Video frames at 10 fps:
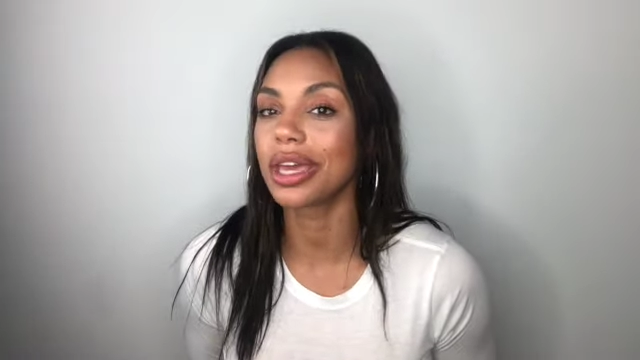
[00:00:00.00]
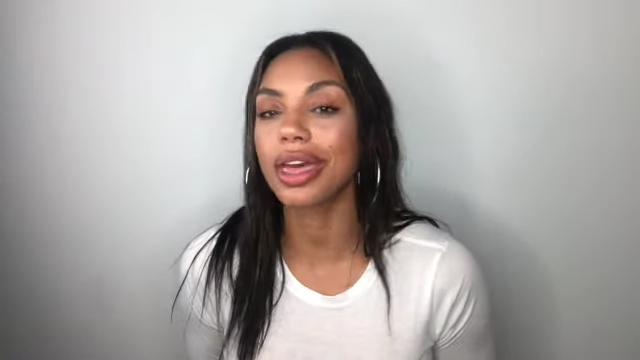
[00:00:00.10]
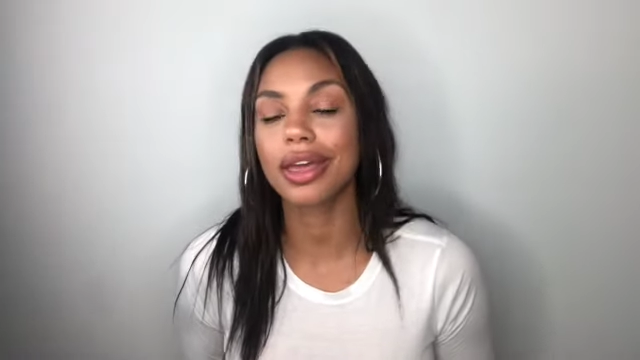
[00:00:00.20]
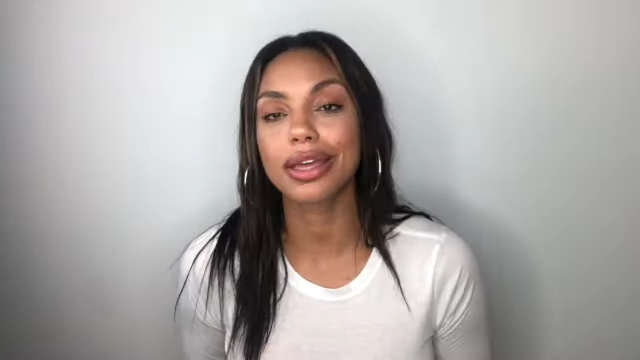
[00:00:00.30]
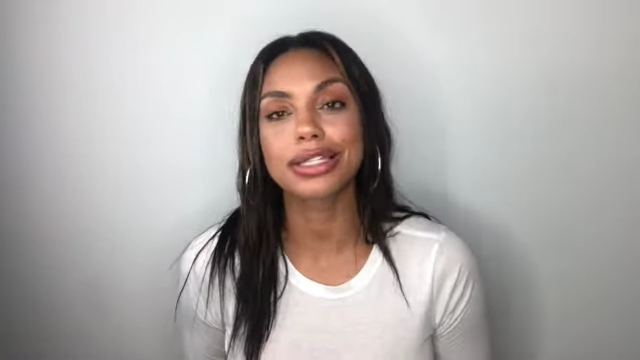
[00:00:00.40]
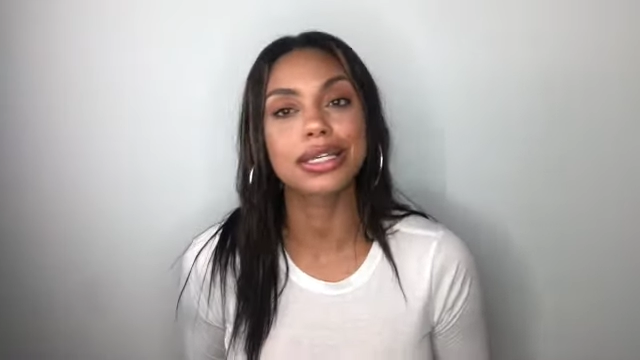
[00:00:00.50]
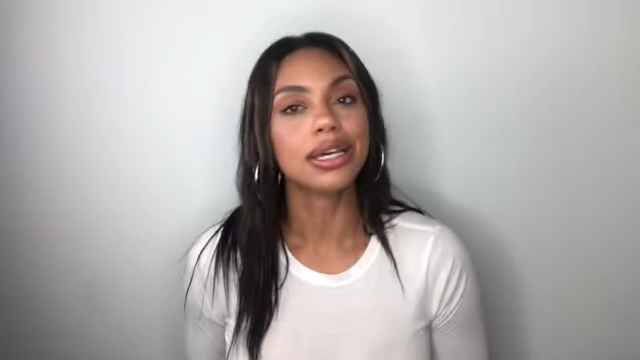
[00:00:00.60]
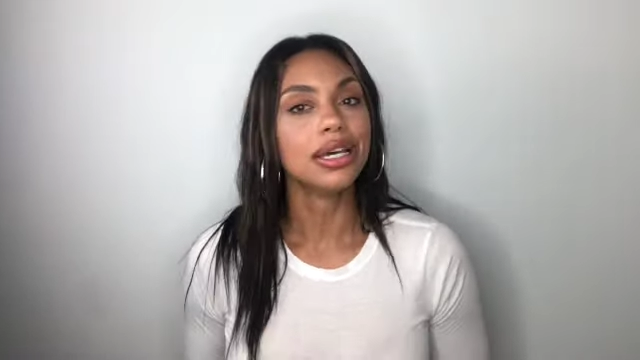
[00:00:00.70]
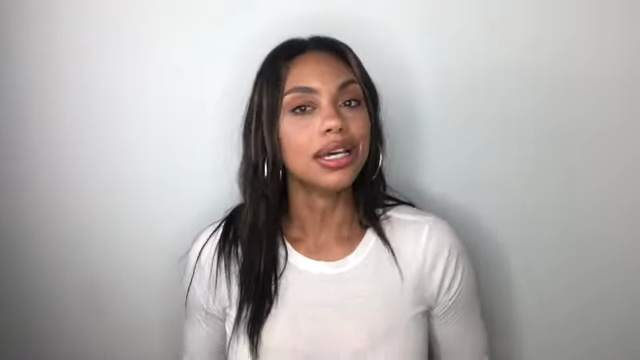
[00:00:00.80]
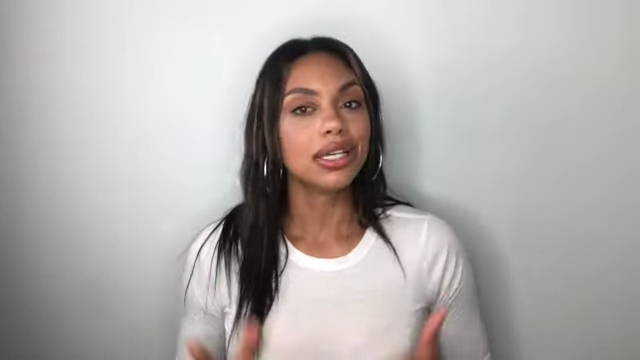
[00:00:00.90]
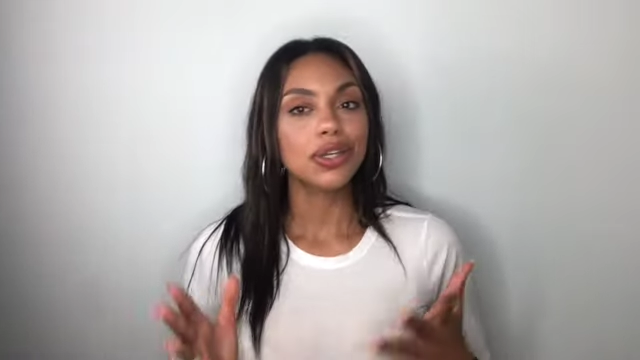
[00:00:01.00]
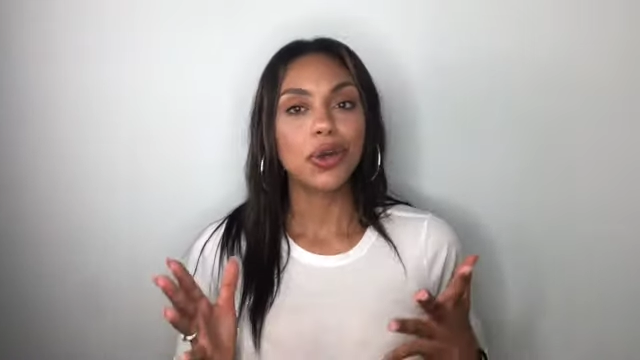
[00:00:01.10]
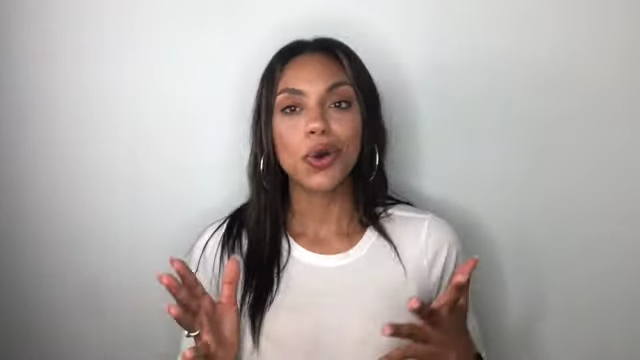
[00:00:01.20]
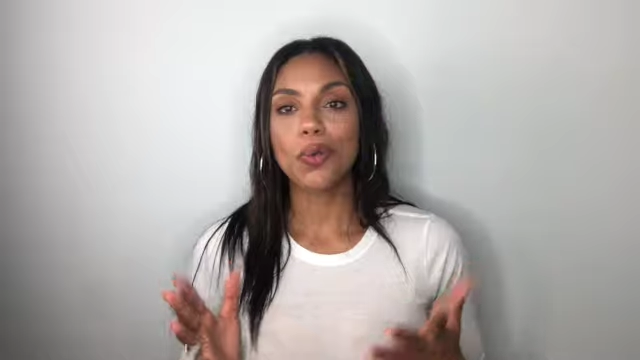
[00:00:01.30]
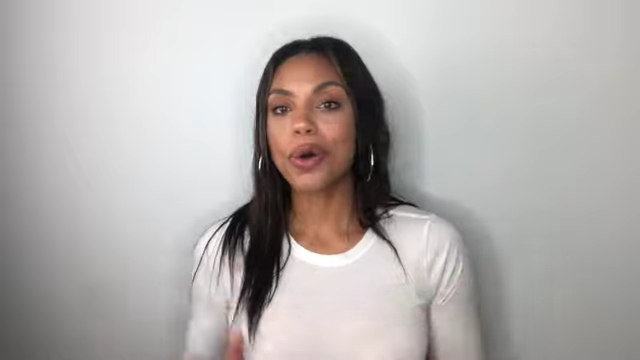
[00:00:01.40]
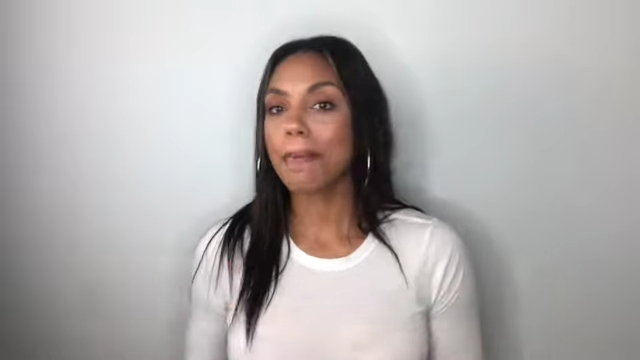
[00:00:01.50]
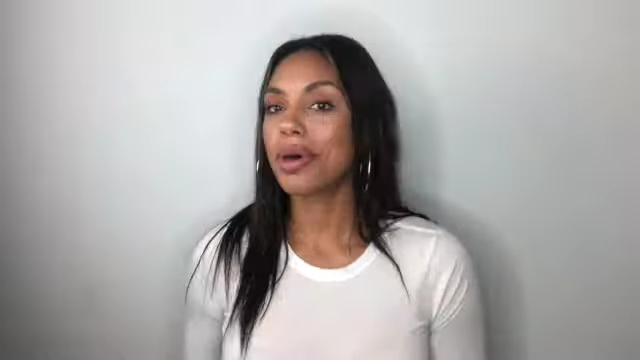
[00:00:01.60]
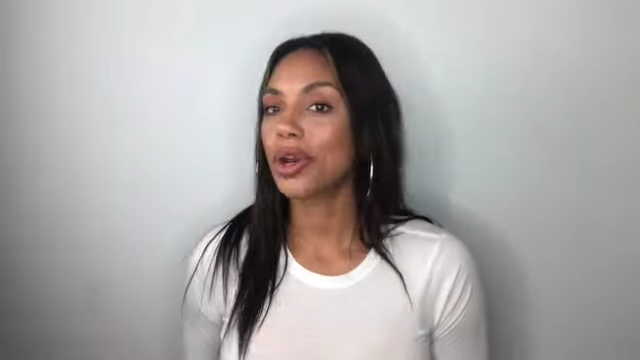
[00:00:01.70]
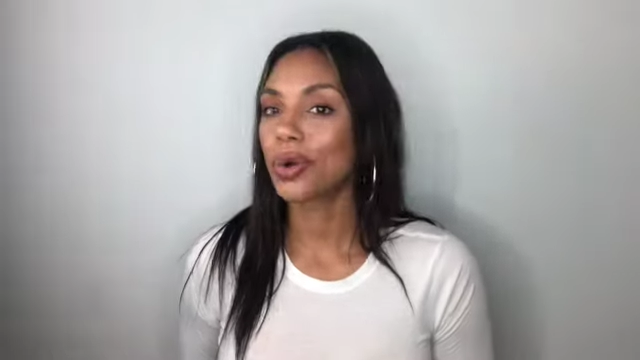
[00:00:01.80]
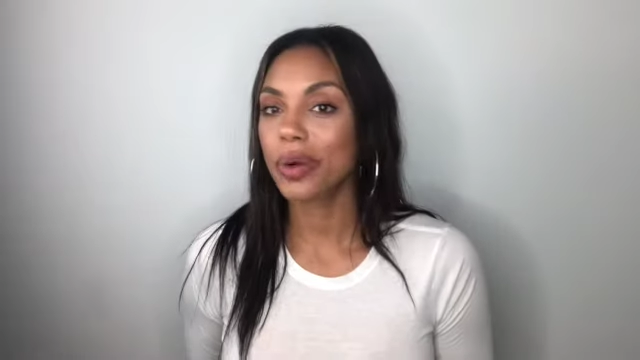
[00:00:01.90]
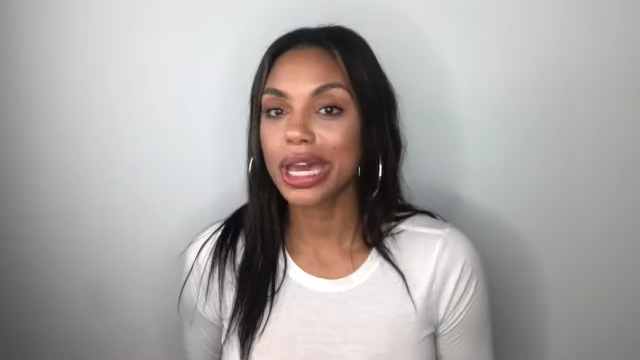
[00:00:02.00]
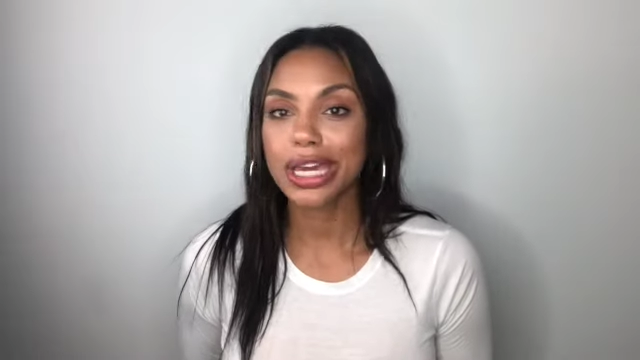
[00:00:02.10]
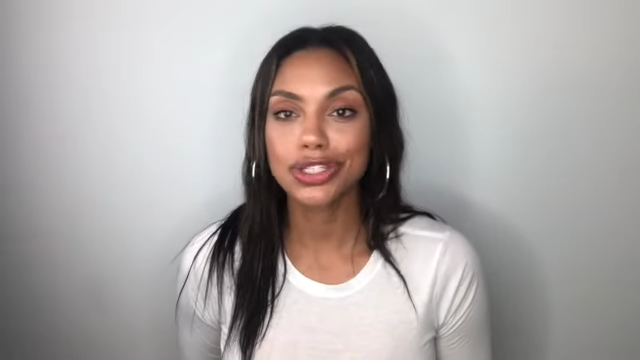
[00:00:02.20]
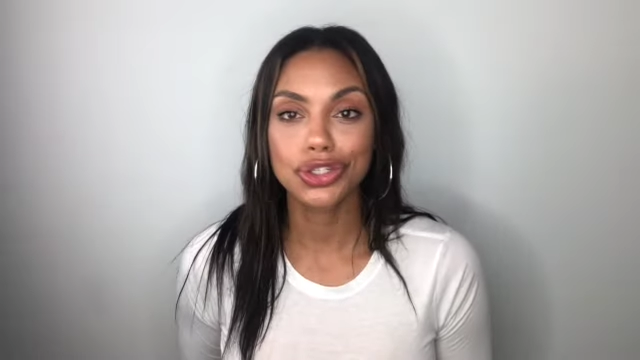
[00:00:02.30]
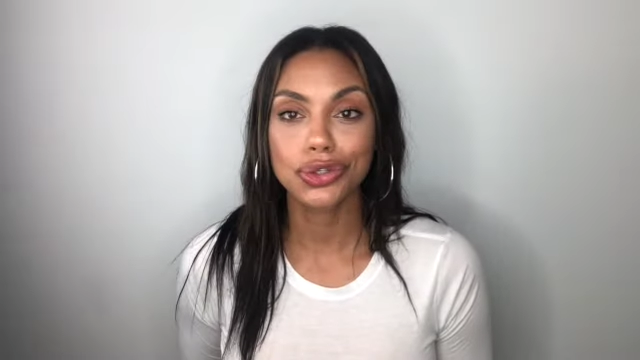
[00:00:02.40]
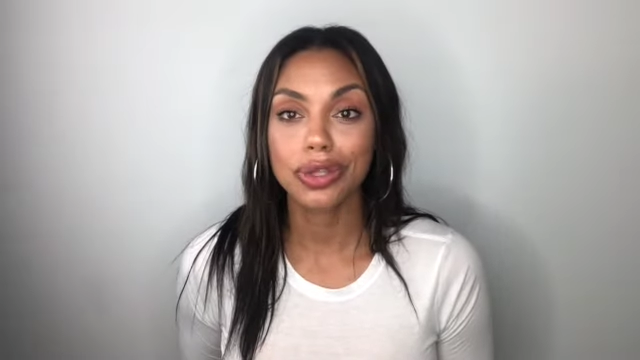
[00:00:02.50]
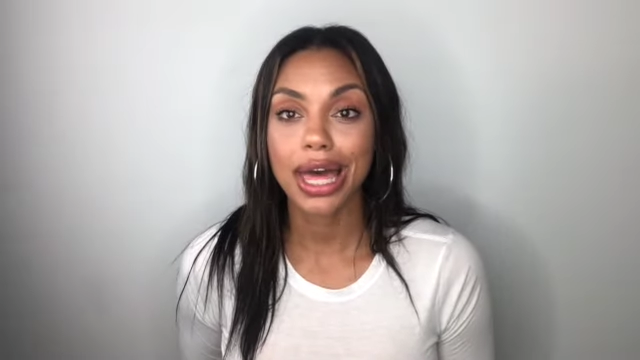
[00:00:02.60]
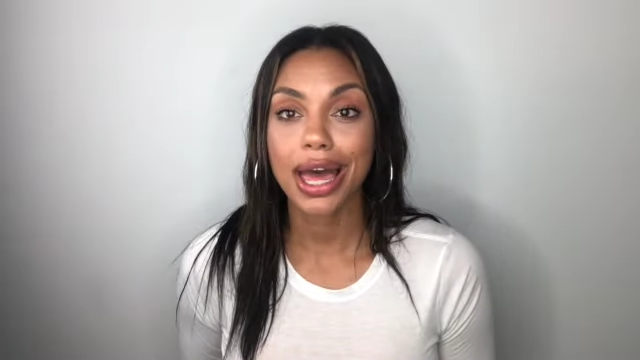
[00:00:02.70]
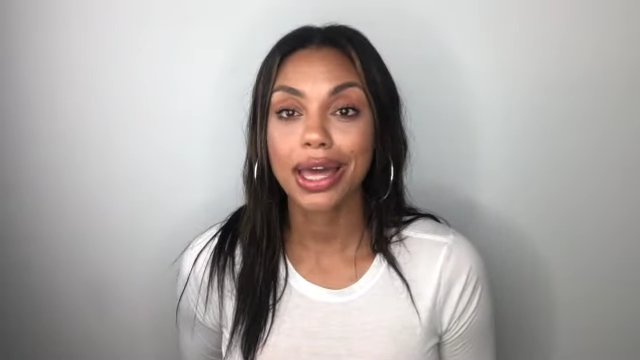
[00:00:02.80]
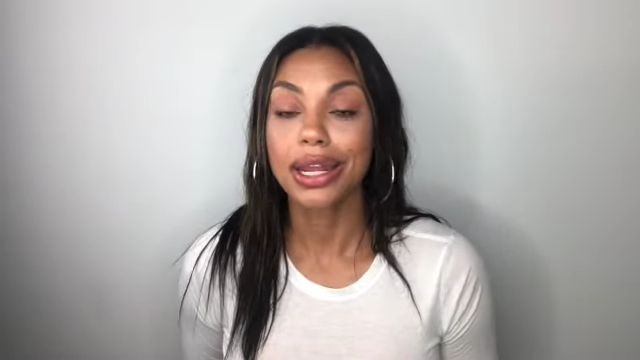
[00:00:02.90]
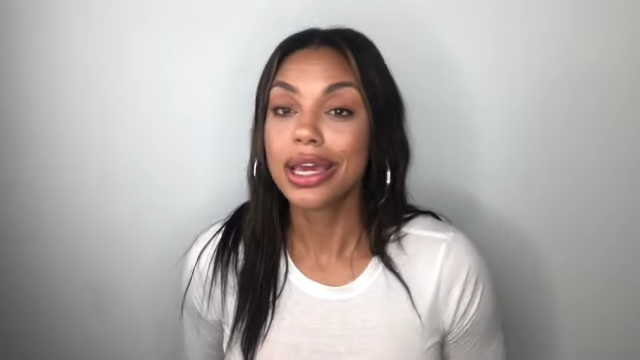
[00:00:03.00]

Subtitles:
And, you know, what better way to do that